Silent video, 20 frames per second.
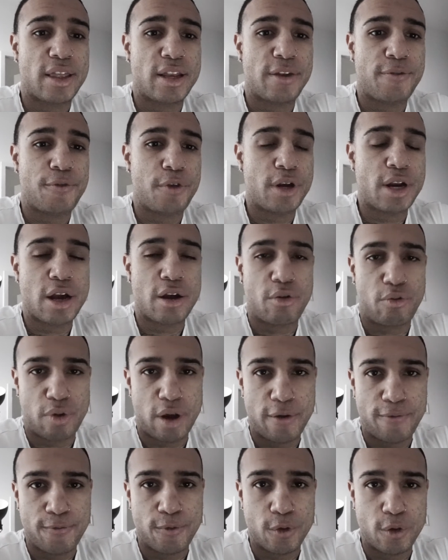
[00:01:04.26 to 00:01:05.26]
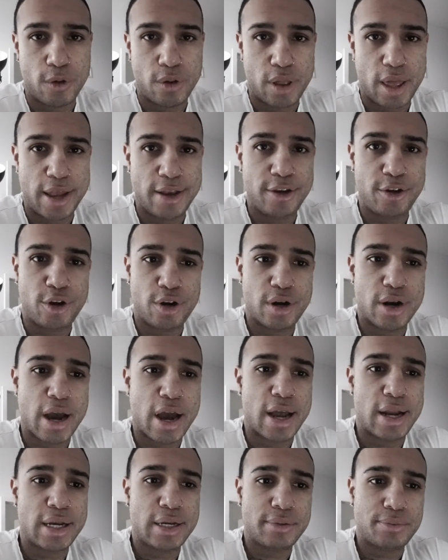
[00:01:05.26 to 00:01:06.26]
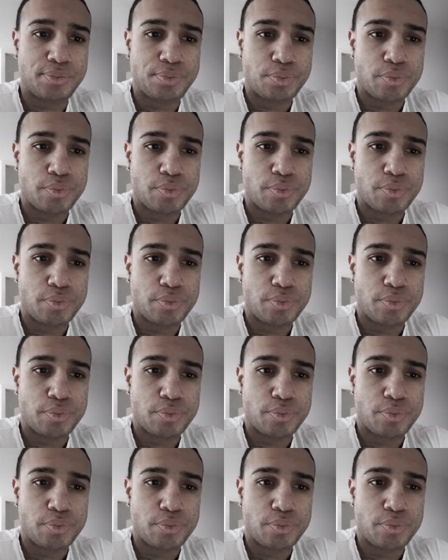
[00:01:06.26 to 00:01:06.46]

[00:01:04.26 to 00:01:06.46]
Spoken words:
that if you're not grateful and you're not